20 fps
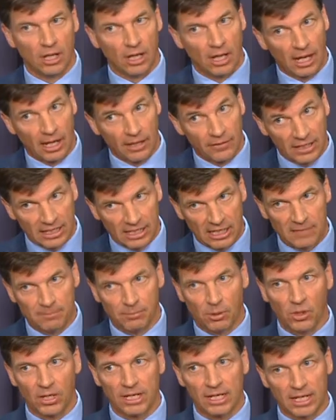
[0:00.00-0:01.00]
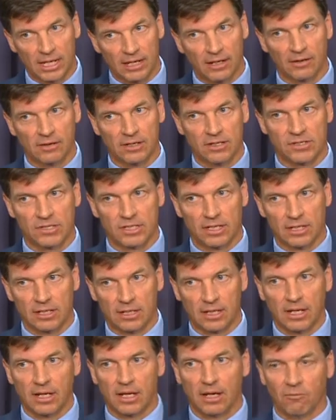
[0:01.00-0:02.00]
The key point here is that
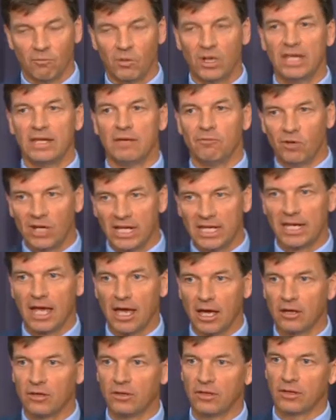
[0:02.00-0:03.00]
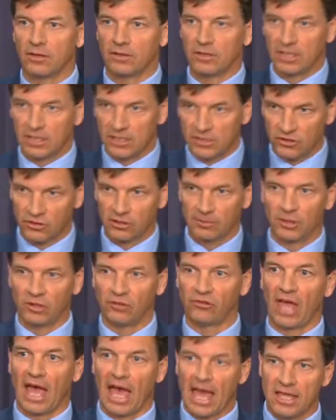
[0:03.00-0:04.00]
we know that these
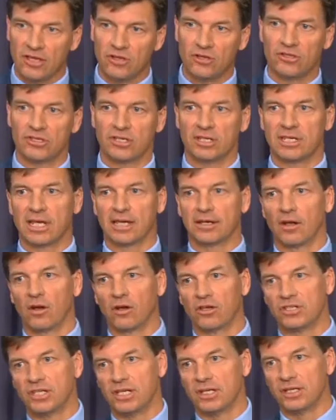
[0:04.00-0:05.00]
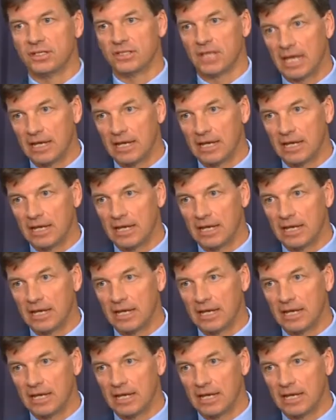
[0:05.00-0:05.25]
criminals are using technologies